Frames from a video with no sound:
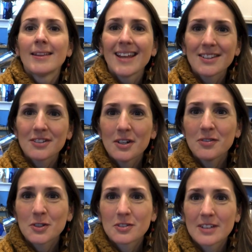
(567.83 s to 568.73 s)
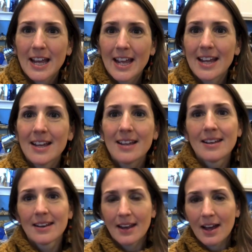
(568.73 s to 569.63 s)
That's all for today.
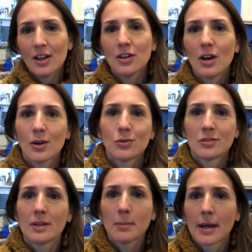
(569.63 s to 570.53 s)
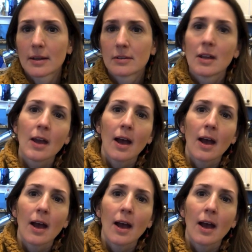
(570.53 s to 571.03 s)
Now you know how to steam eggs.